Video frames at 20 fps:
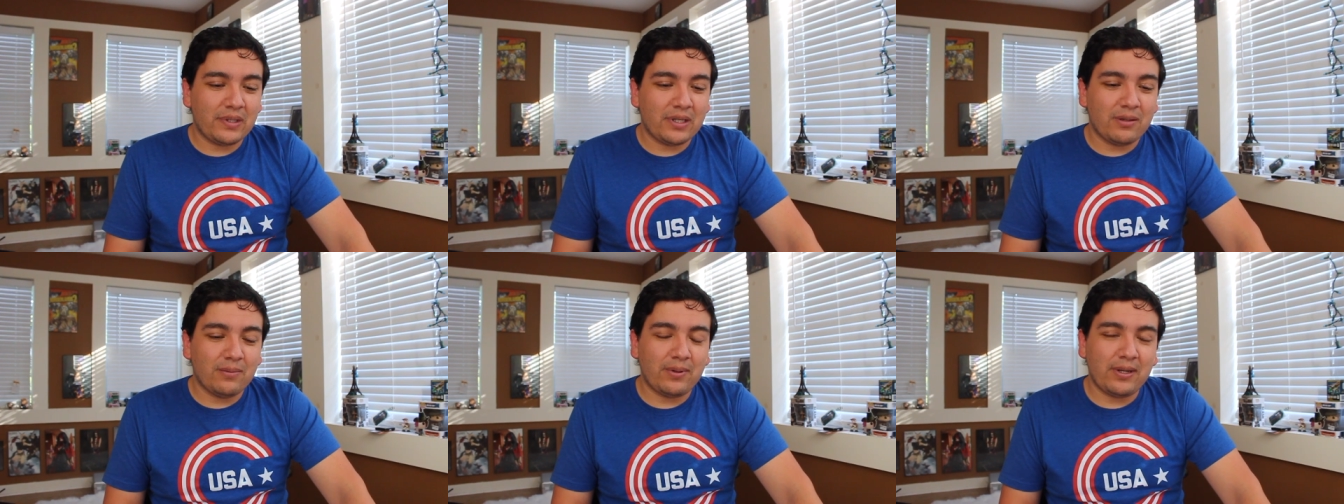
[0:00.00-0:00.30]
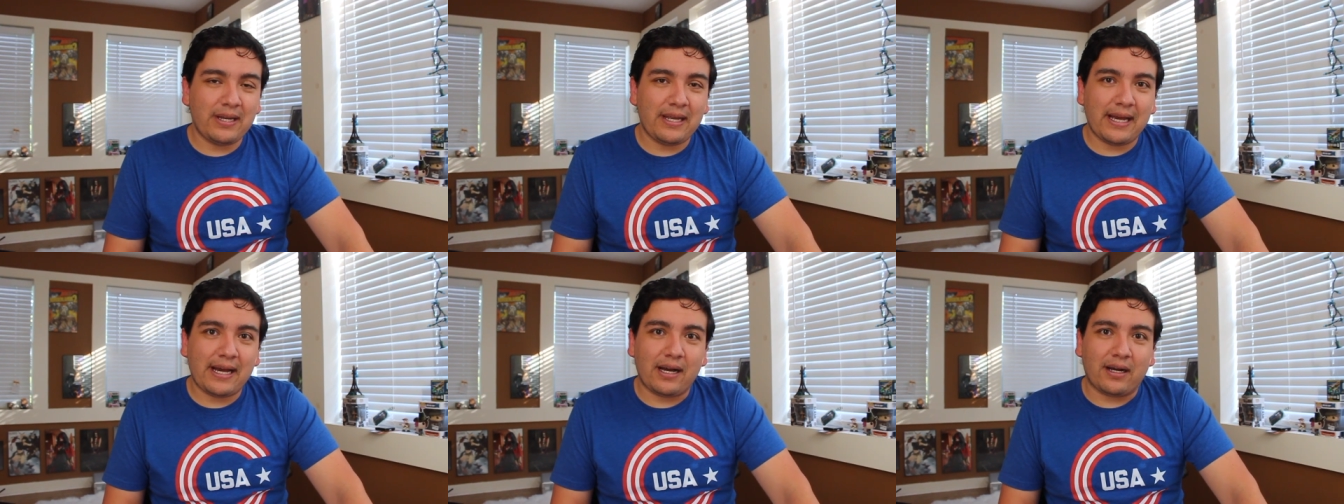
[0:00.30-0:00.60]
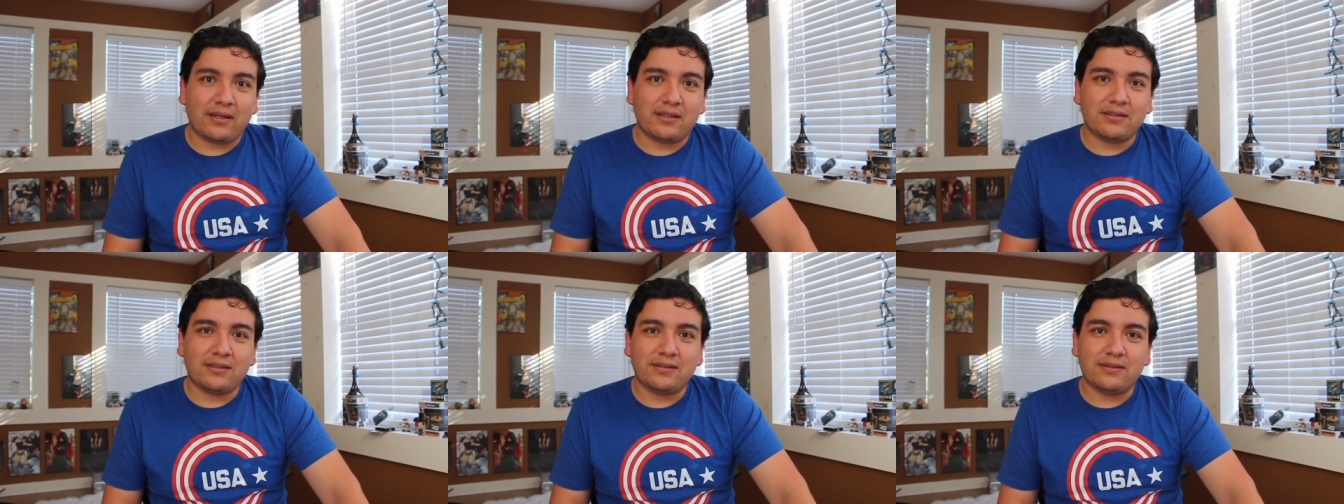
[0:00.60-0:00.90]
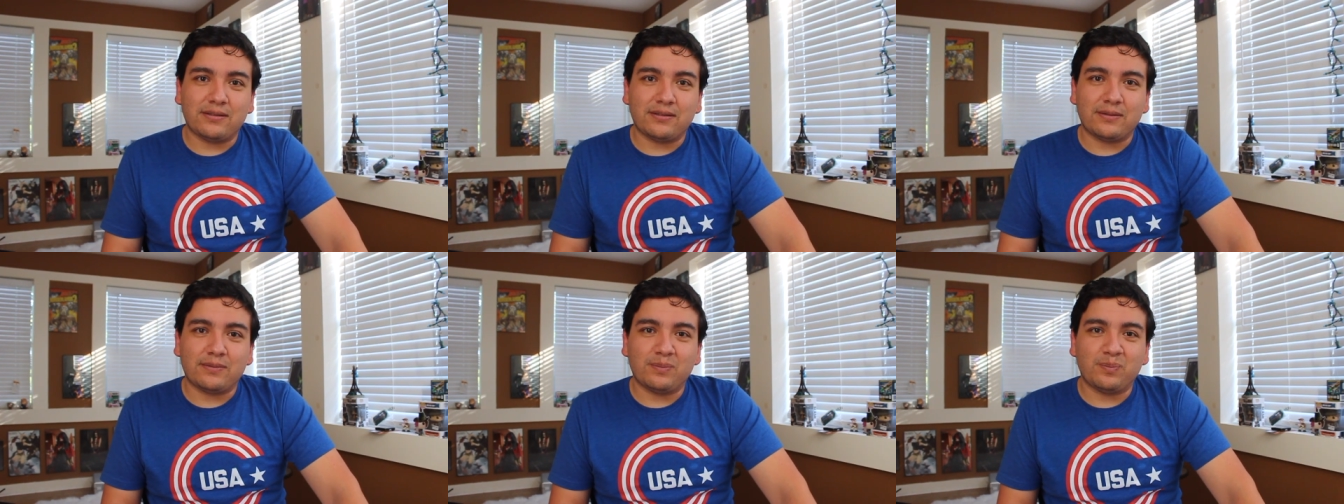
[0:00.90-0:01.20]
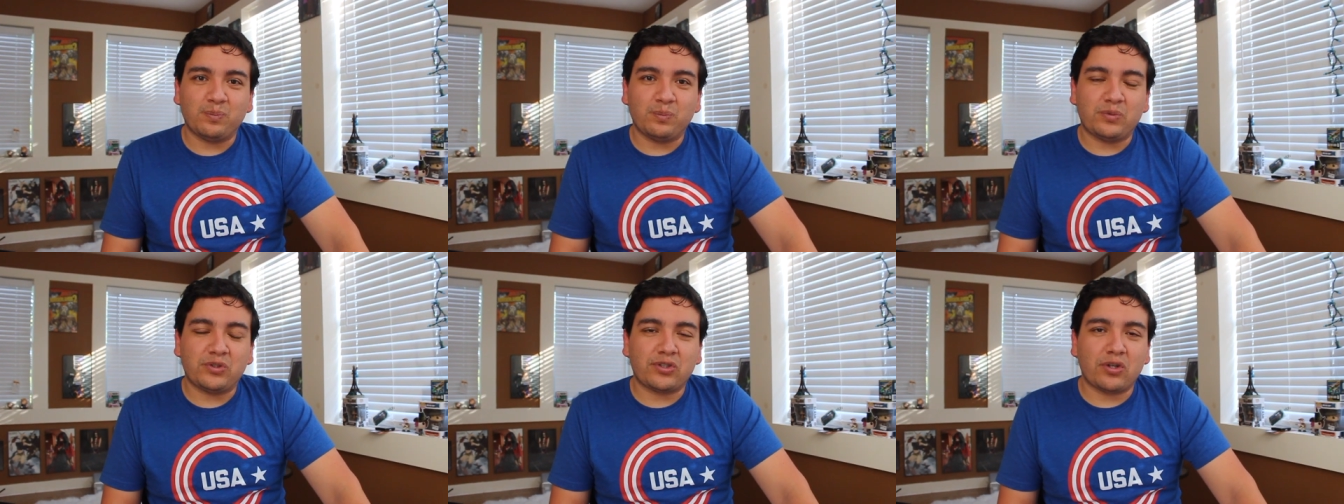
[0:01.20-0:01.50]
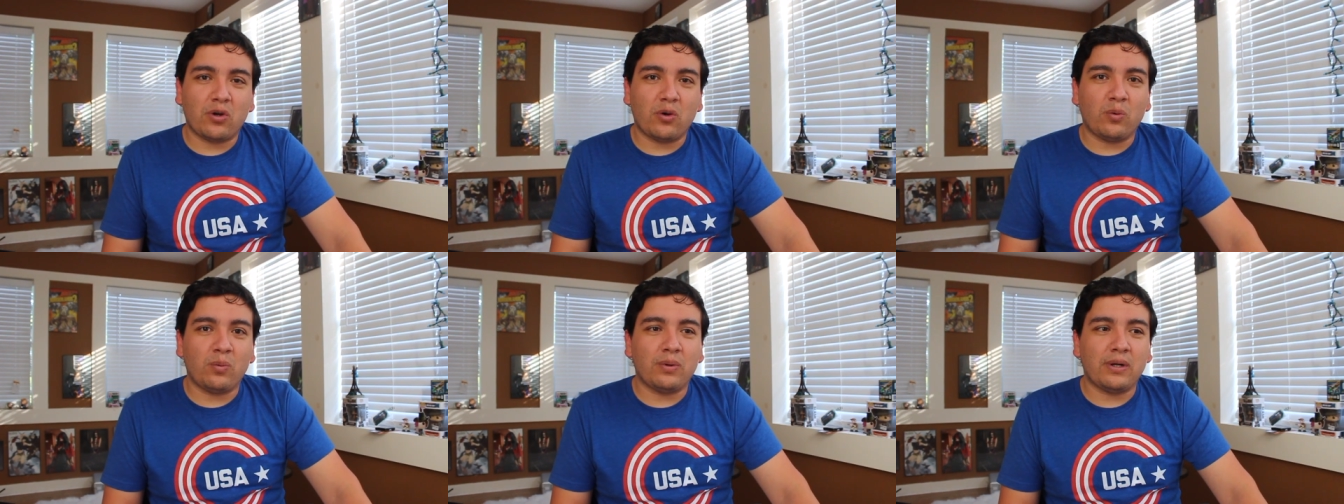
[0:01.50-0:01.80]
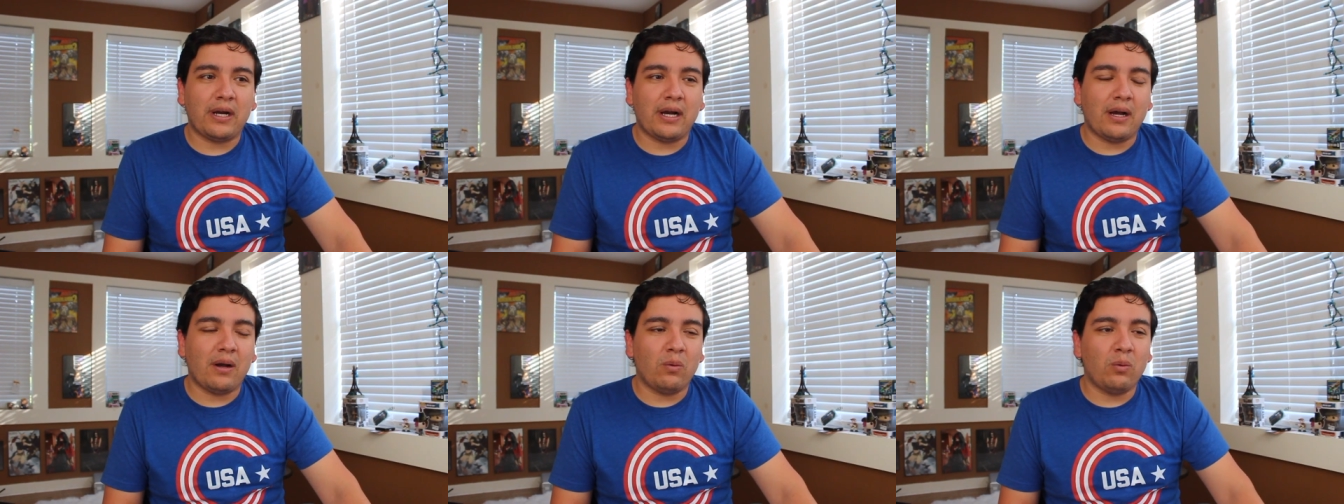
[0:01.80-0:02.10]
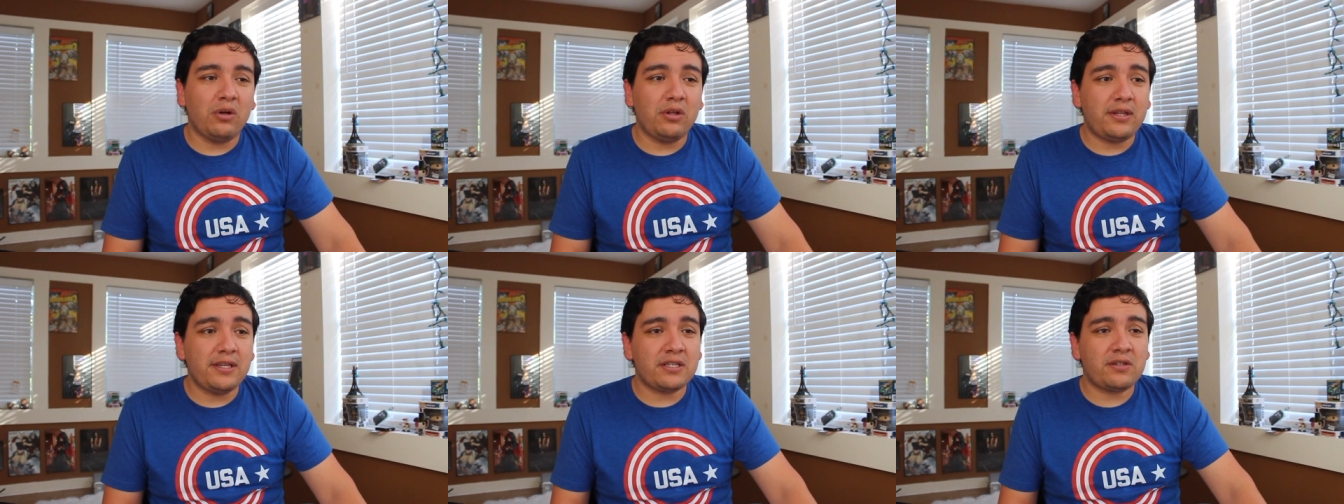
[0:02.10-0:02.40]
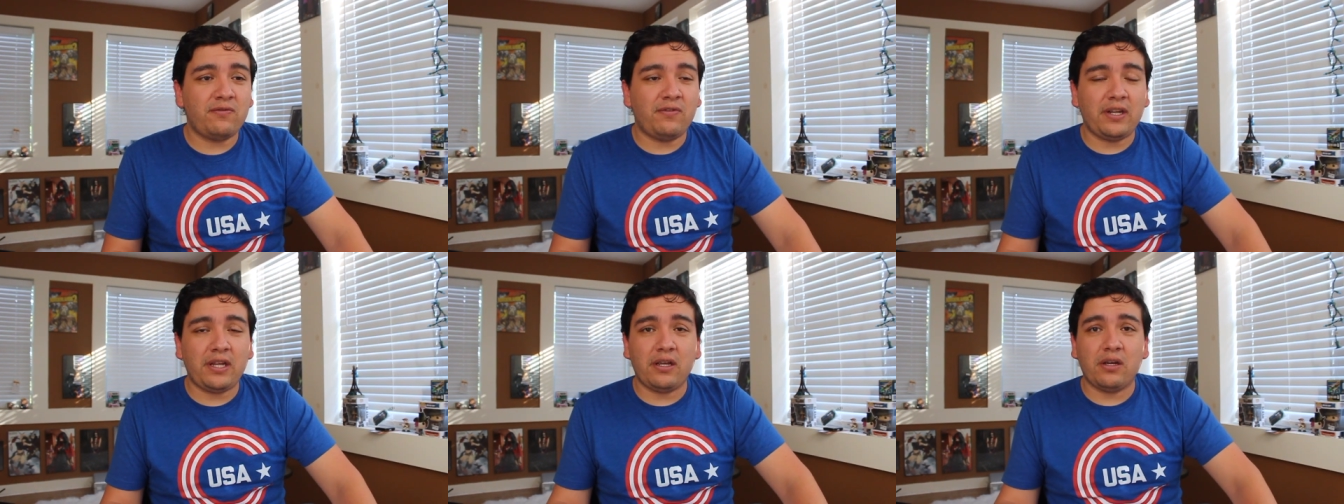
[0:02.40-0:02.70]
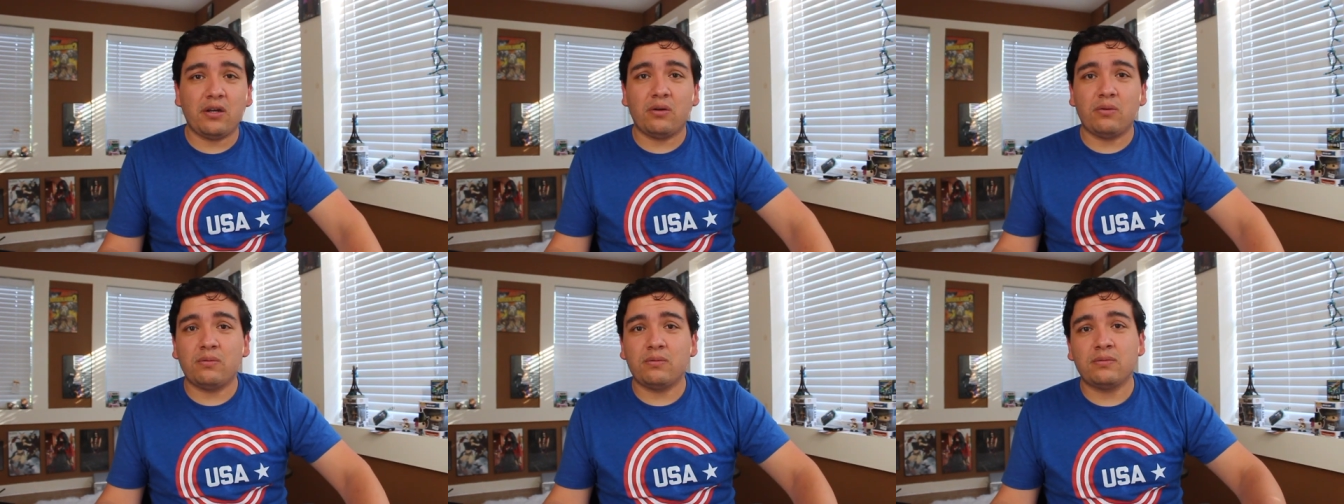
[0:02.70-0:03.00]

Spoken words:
But yeah, so with this video,